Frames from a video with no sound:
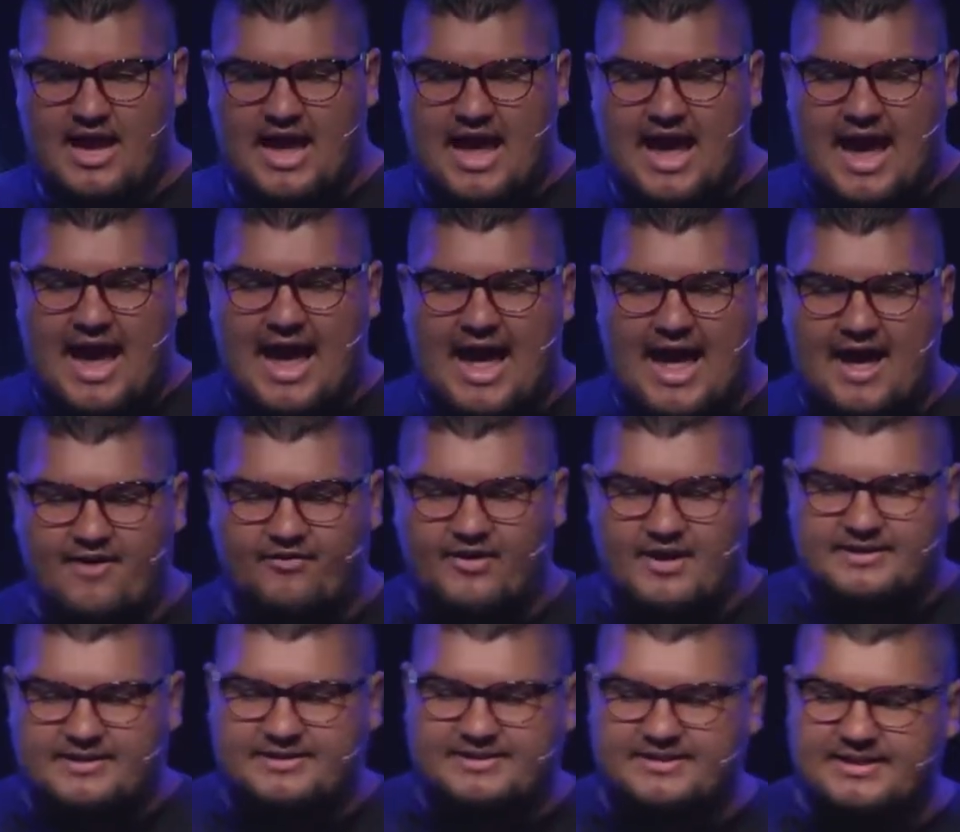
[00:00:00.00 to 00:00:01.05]
have
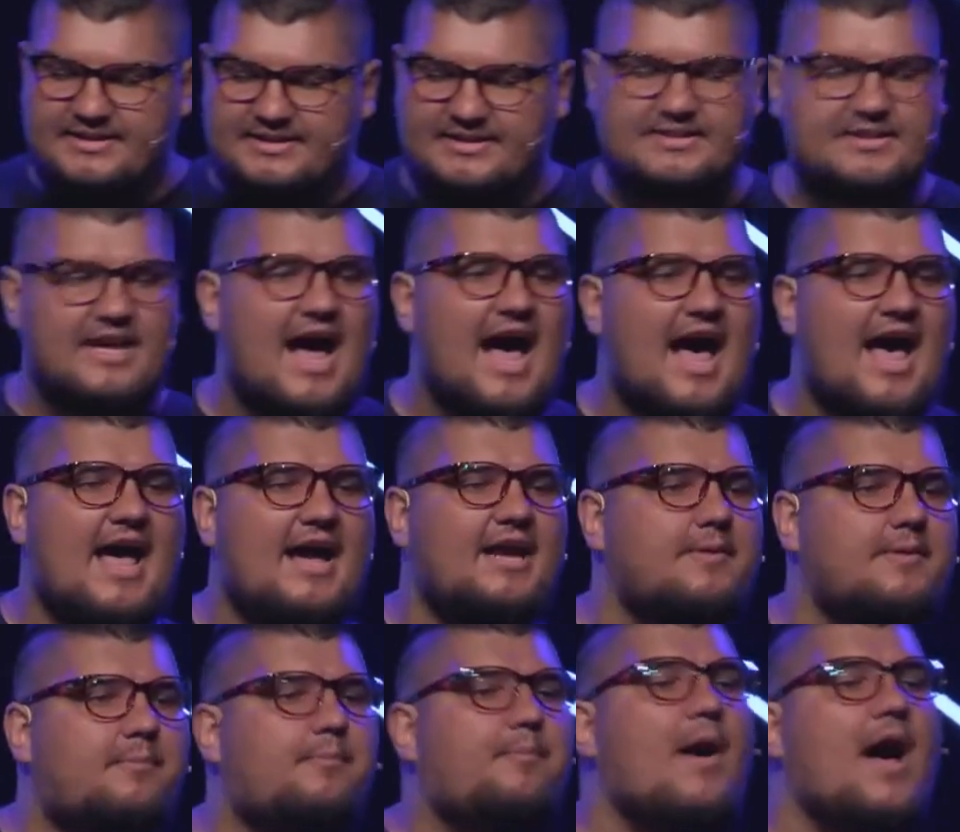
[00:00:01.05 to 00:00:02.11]
since died,
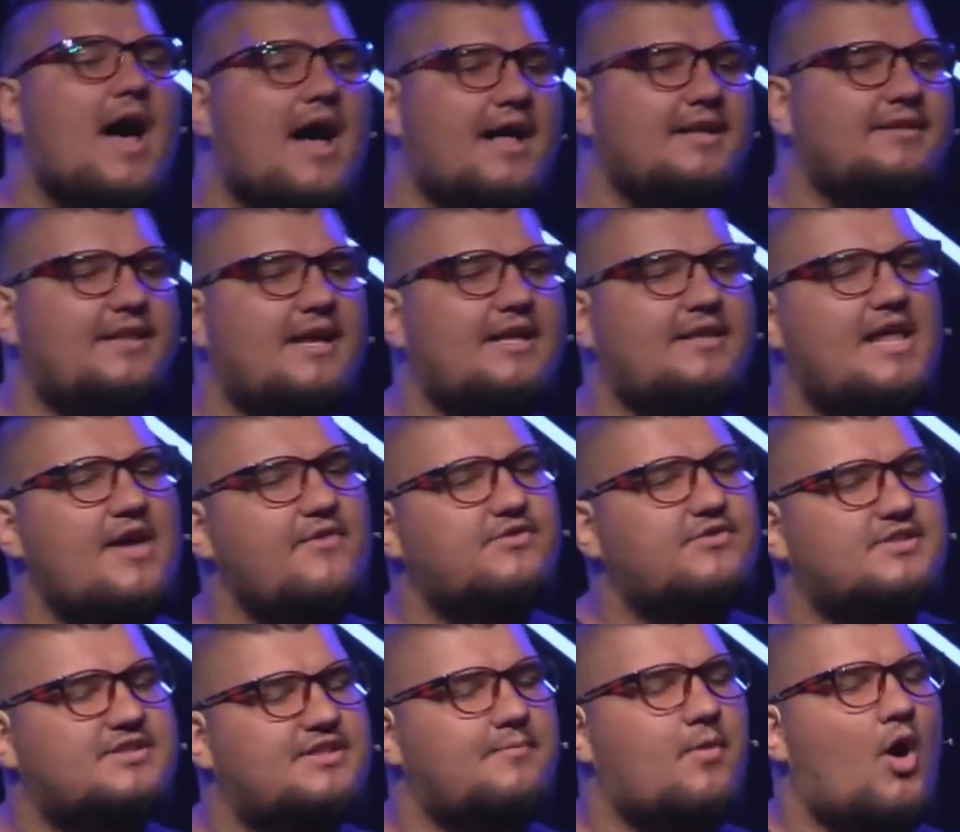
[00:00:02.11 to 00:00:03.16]
but they left
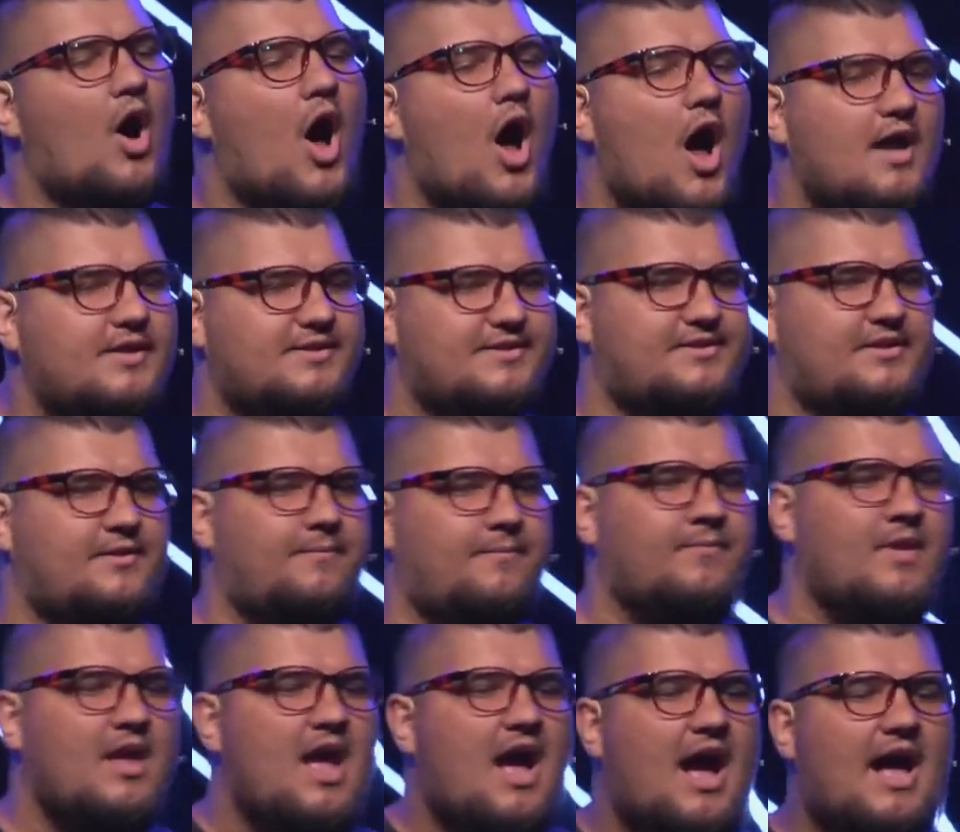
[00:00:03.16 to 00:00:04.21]
some awesome
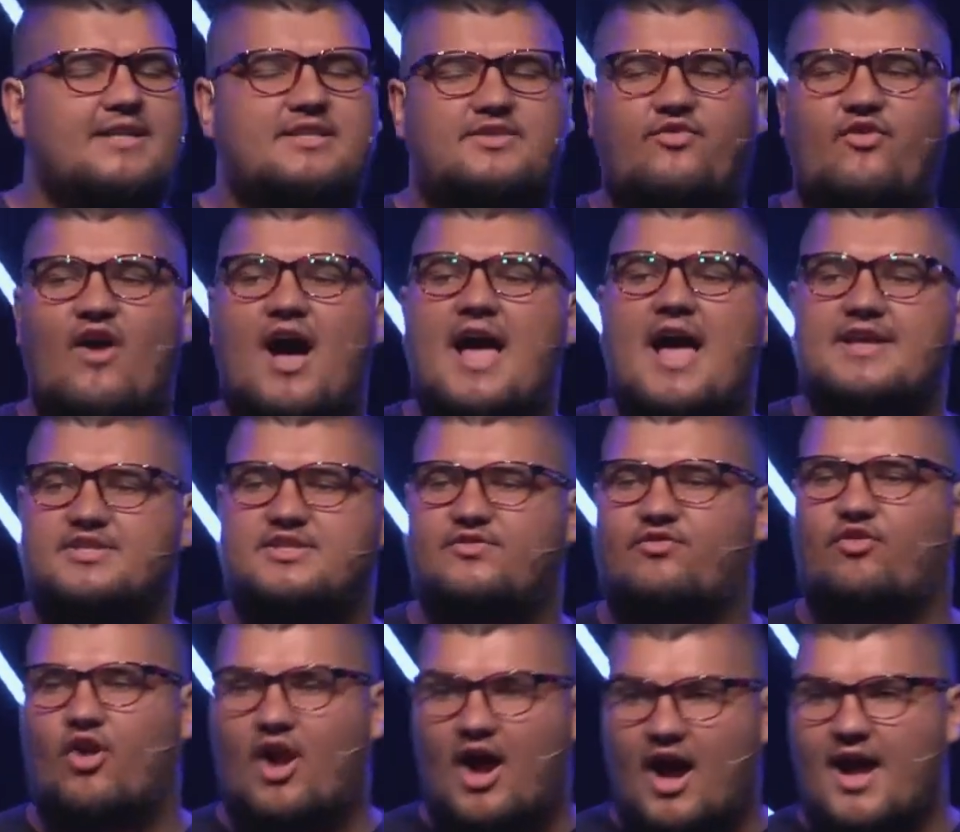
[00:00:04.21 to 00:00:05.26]
advice
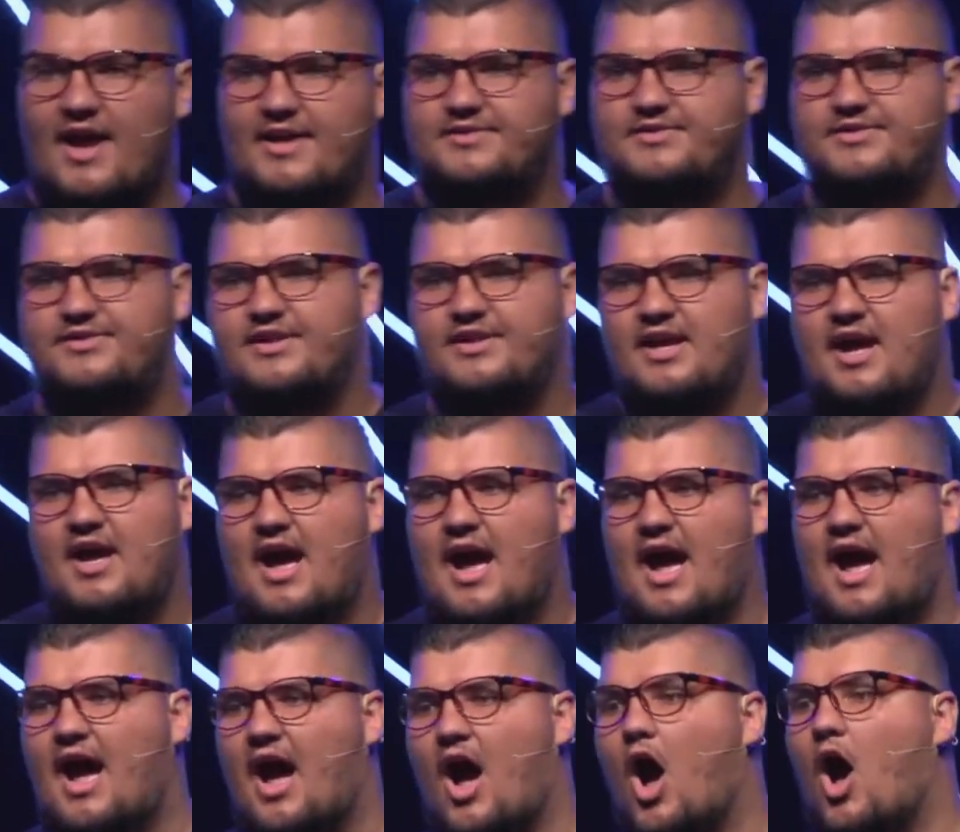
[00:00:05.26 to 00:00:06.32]
for us
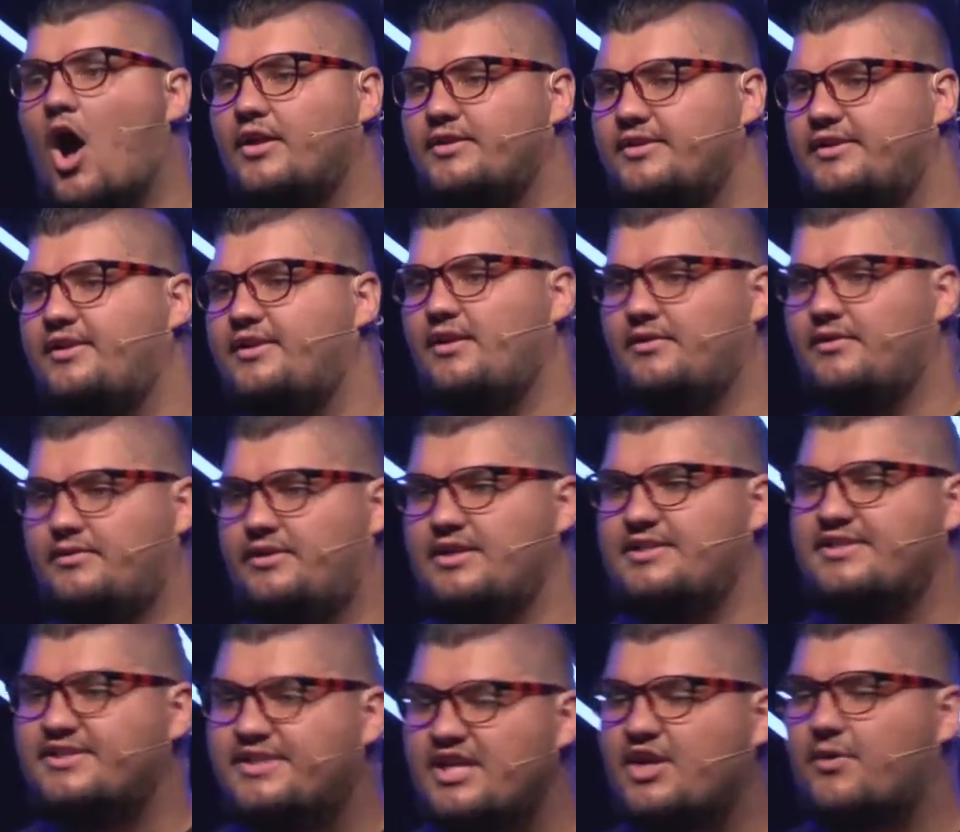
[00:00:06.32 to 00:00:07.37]
uh, on the
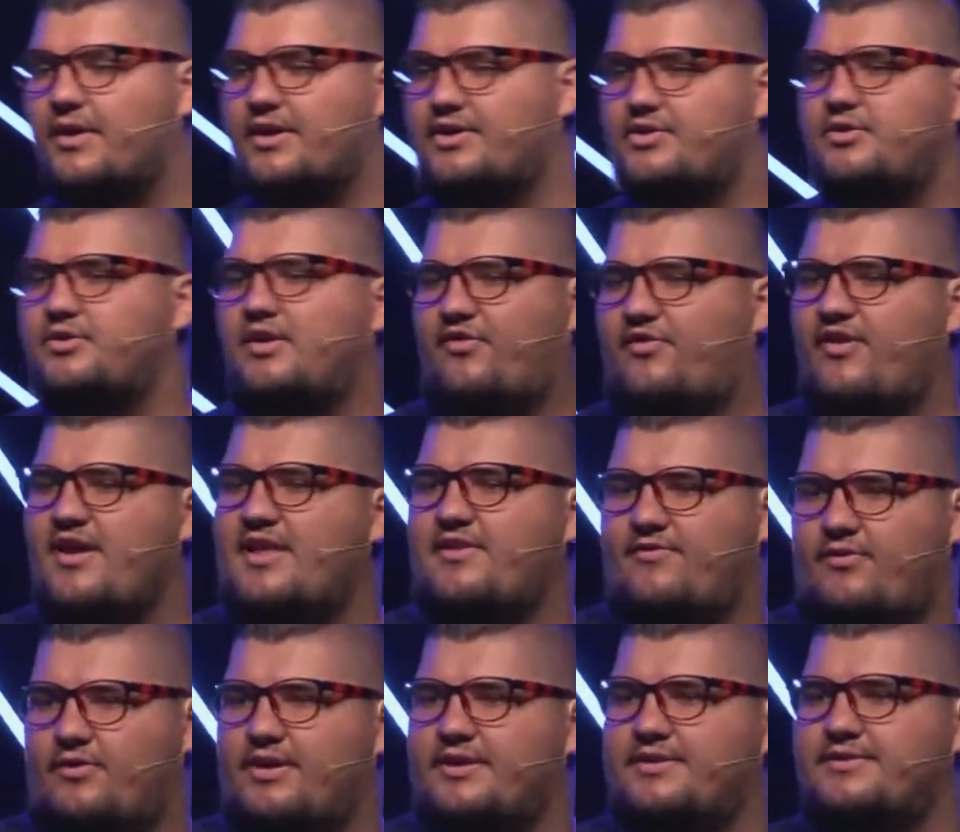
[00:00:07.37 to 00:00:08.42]
secret to their
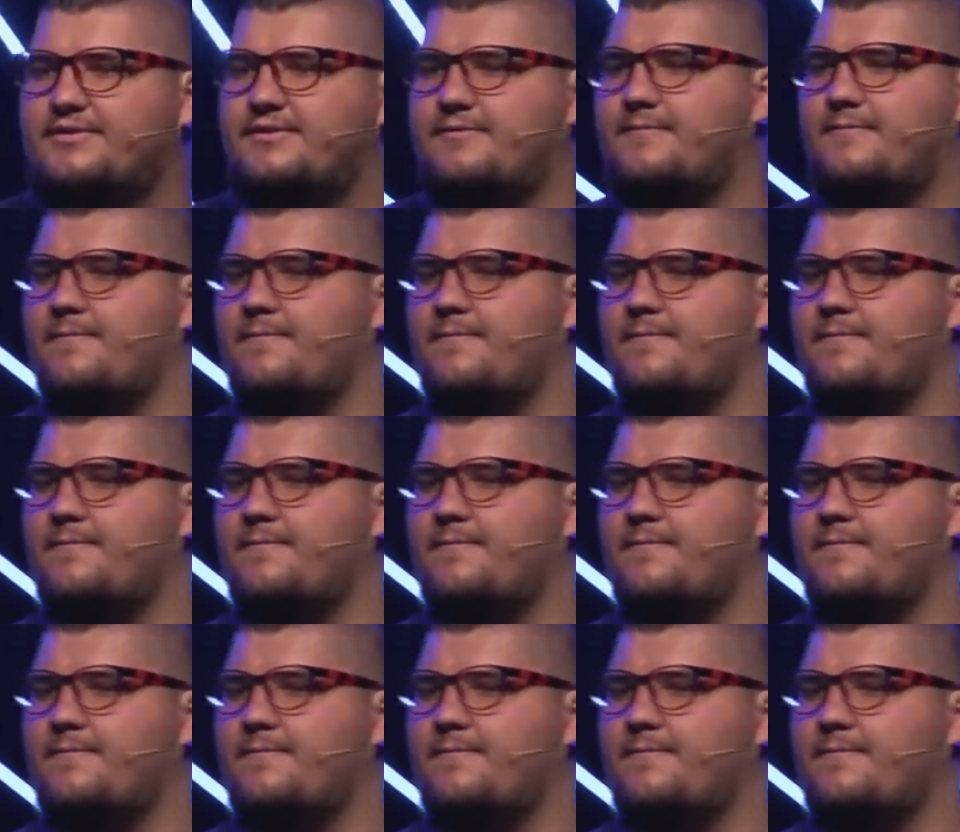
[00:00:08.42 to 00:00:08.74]
faithfulness.